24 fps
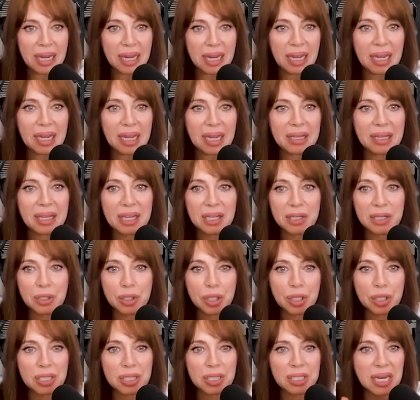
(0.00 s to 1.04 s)
and they
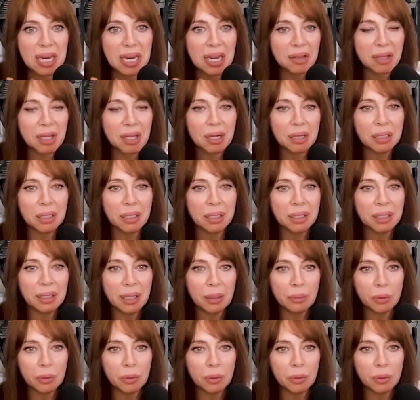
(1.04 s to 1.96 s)
just stand there and they